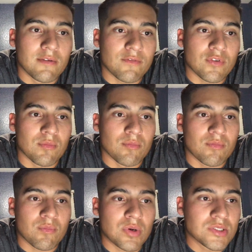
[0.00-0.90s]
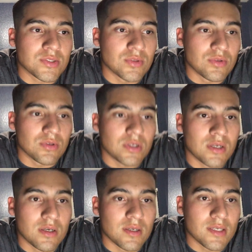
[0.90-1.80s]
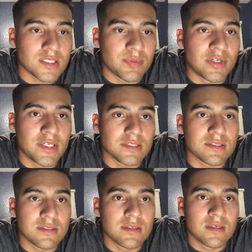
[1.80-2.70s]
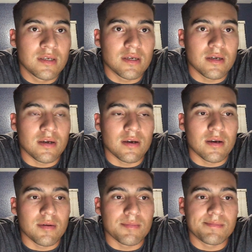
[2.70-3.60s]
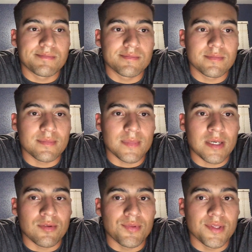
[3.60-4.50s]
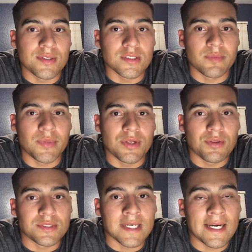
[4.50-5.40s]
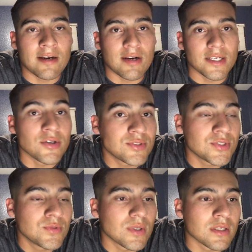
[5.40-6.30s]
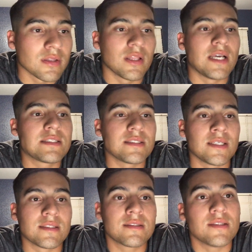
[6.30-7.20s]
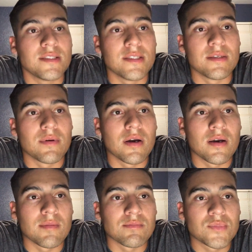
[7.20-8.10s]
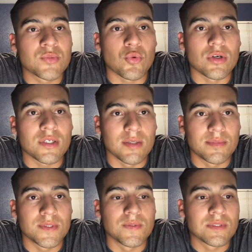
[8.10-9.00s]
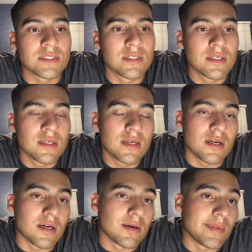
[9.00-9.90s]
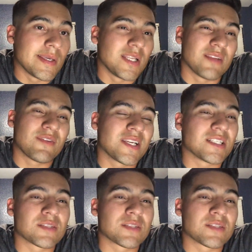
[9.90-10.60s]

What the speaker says: for personal experience, I don't think there's going to be another tire I go to unless it's the Sport Cup 2s. And if I get